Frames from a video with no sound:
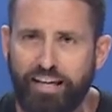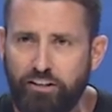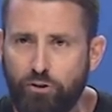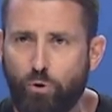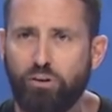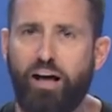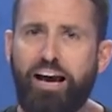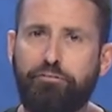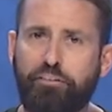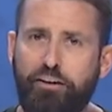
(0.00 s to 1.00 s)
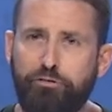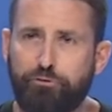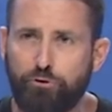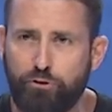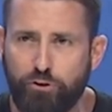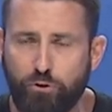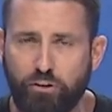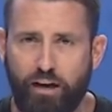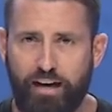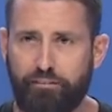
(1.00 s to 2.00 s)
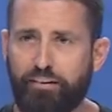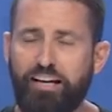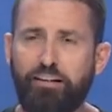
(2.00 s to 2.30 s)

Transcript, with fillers: in your life and through your life.